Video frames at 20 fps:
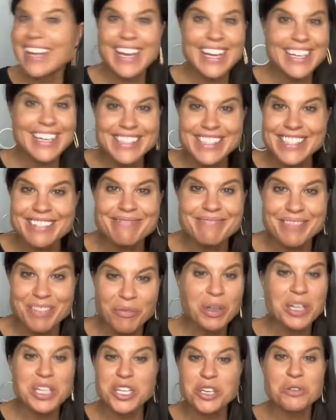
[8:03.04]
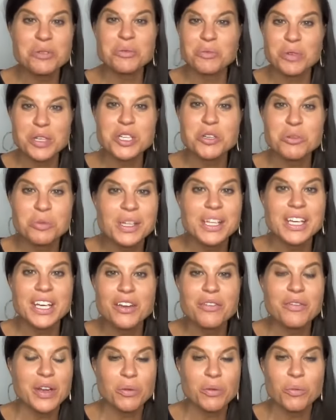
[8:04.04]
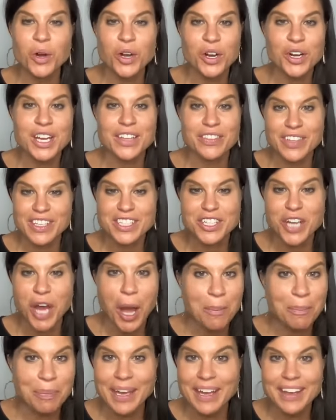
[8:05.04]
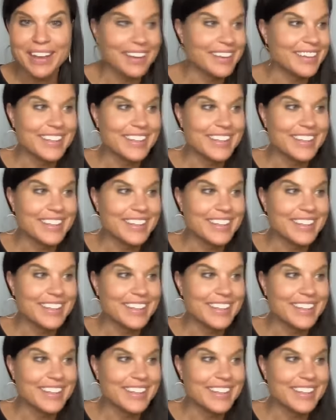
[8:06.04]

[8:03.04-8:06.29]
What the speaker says: it's when you live and work in this topic,